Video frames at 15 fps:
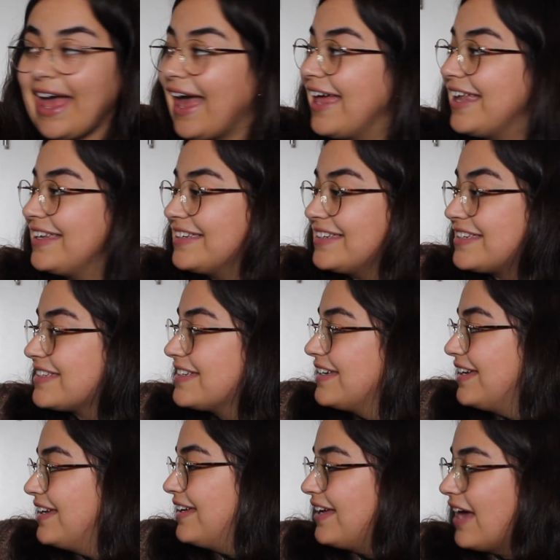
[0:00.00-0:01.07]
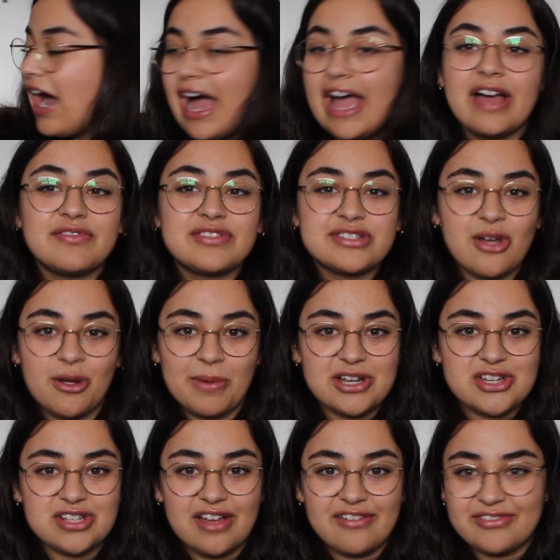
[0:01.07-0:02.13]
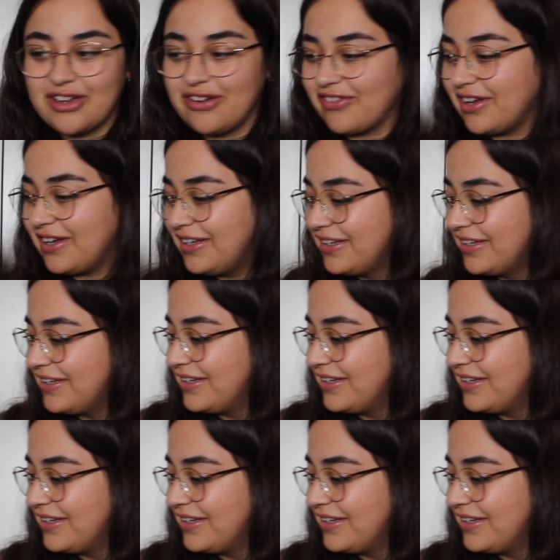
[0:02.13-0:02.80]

and I have so much left over.